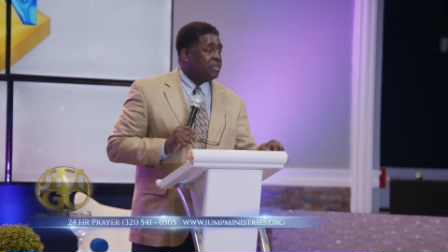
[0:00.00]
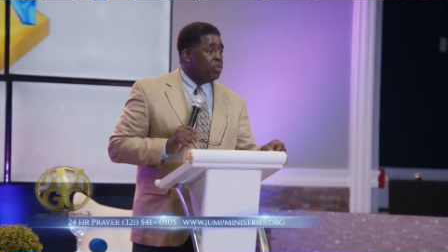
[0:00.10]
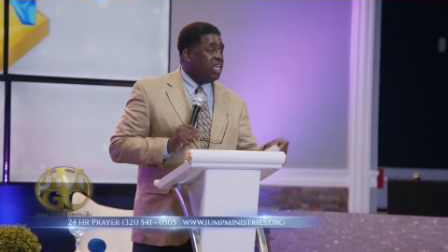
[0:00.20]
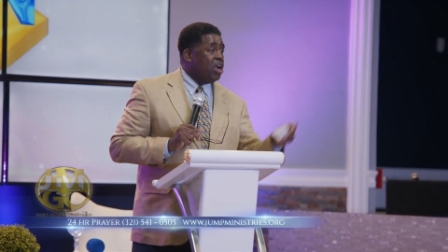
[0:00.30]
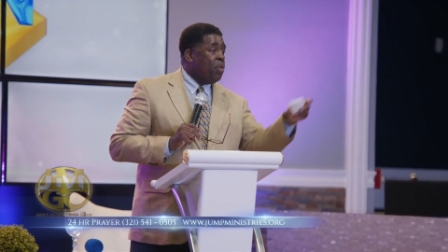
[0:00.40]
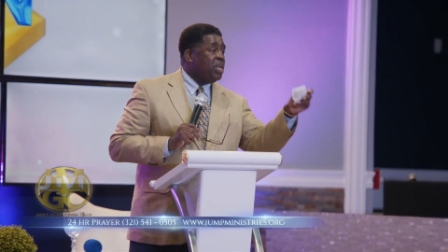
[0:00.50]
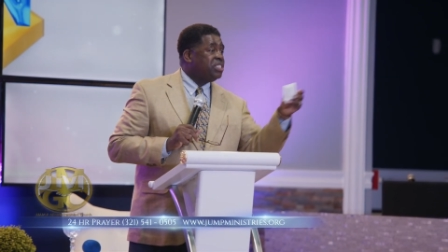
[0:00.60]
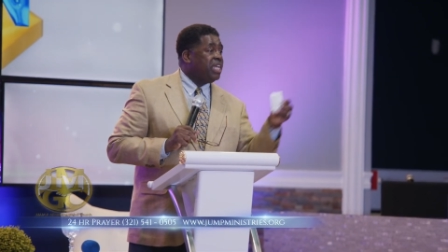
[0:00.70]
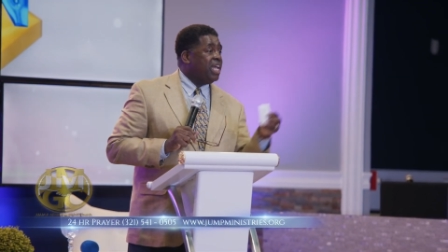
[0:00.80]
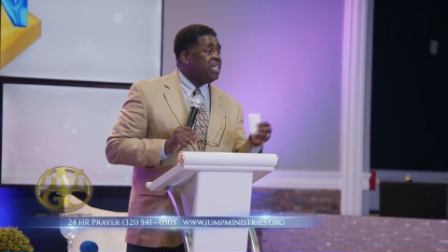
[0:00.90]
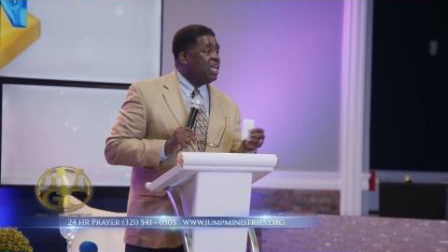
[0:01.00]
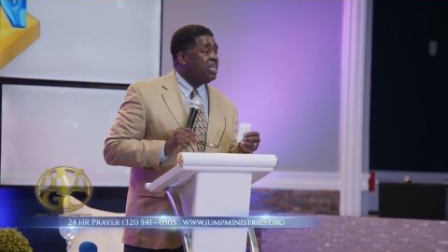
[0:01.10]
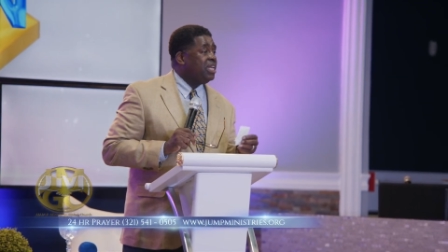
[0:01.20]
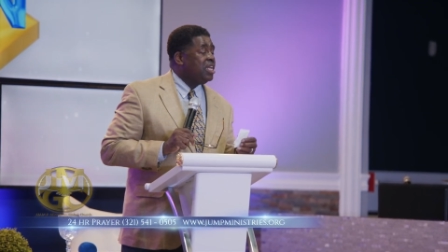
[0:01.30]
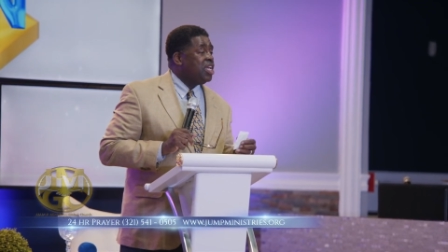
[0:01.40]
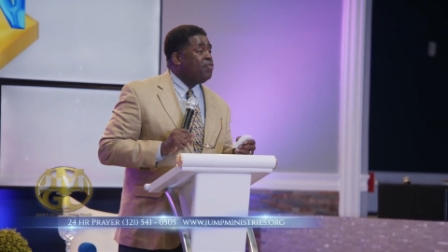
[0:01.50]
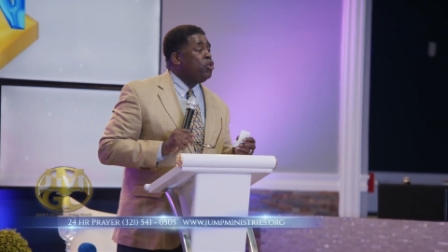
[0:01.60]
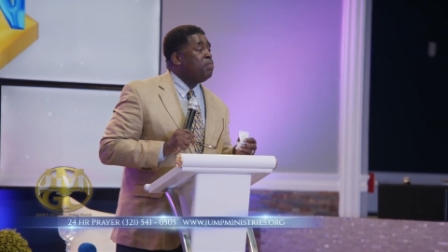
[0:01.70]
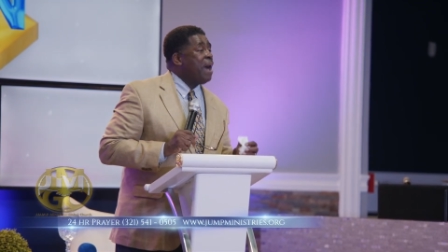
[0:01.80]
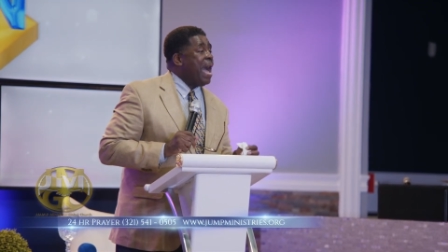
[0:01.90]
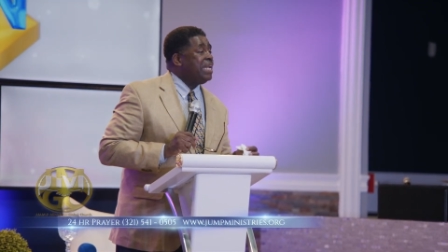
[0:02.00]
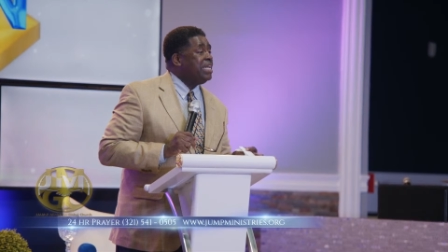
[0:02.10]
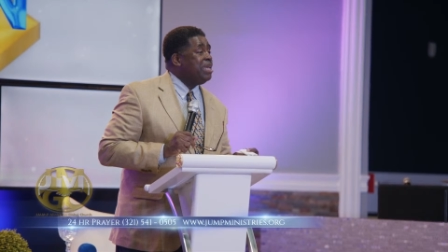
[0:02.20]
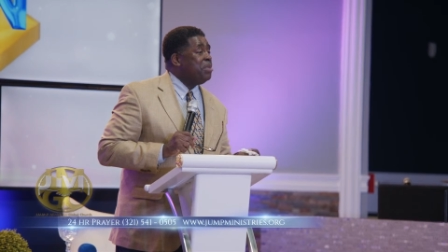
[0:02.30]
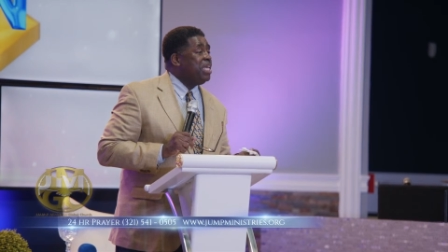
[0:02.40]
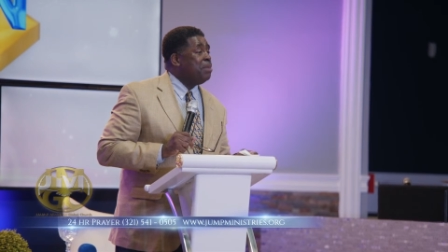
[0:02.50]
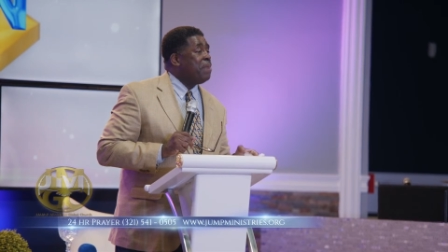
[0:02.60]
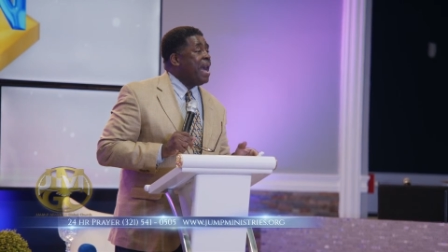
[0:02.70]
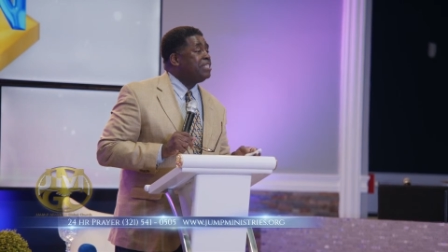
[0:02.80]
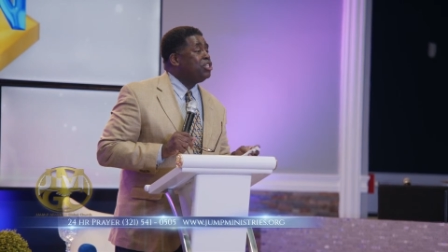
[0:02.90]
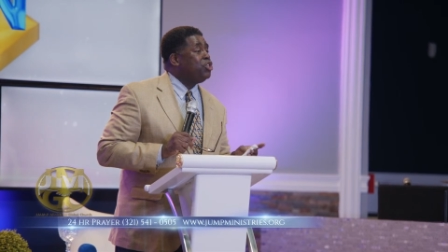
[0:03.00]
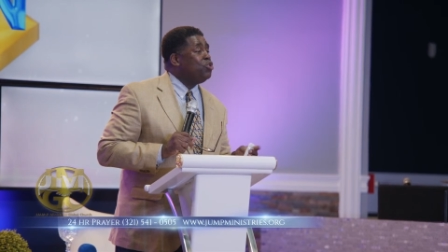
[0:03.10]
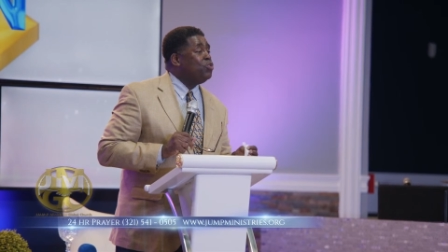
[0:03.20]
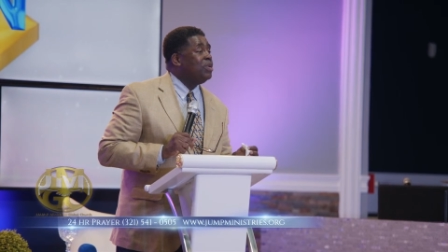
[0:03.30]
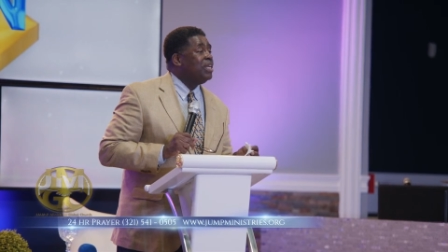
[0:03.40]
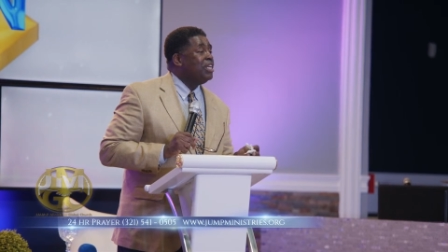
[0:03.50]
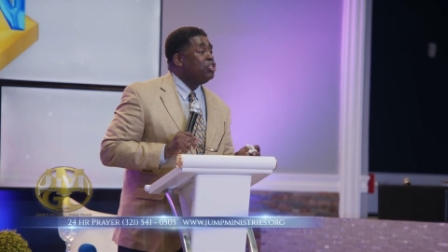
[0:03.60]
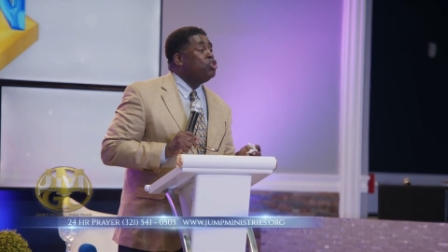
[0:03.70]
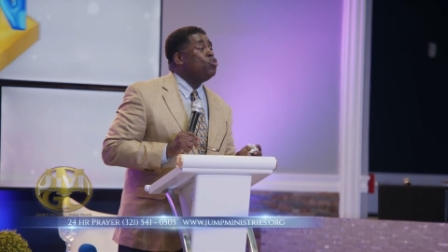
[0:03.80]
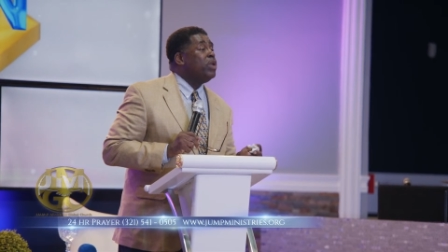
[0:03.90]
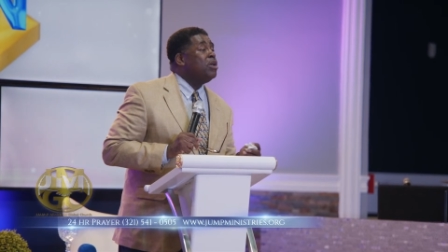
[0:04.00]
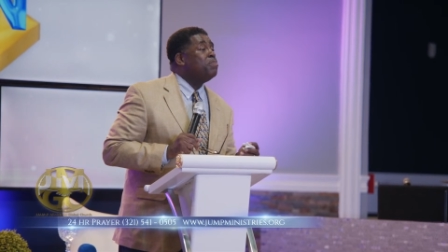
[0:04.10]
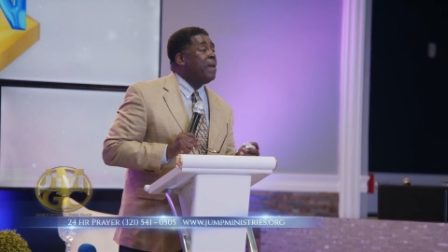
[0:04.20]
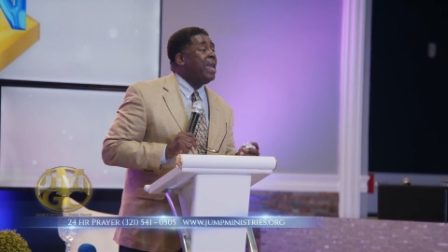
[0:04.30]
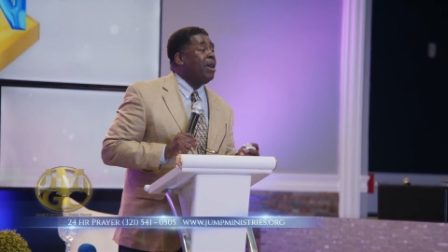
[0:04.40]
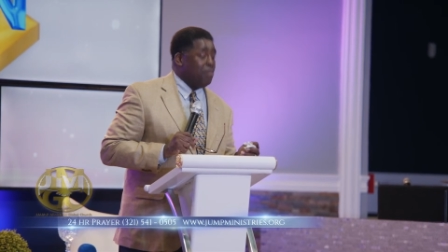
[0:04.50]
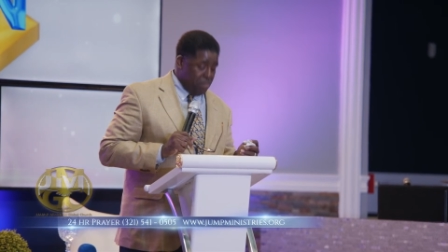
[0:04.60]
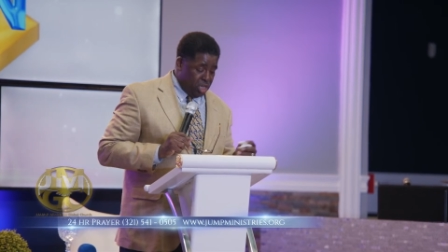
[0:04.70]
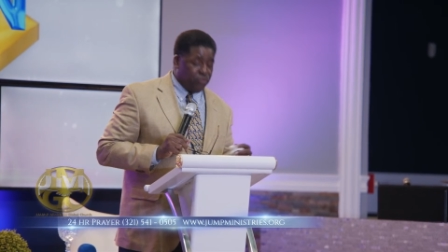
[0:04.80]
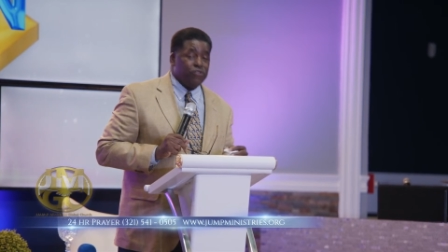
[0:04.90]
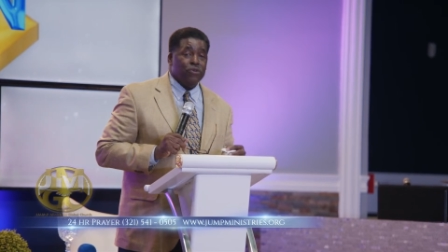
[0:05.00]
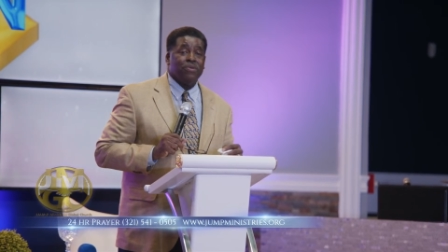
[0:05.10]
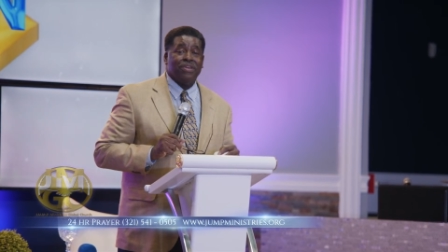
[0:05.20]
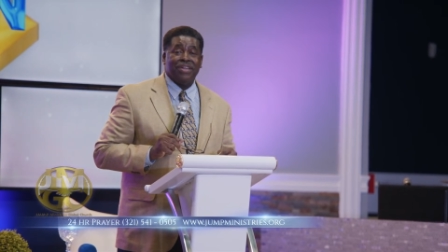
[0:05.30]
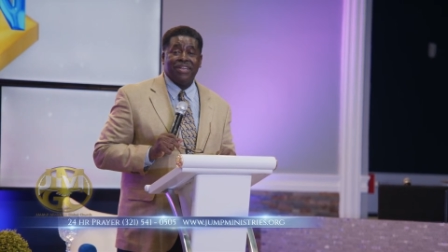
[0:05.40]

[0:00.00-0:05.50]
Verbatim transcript: When He already said that if you abide in Him and He abides in you, you will bear much fruit.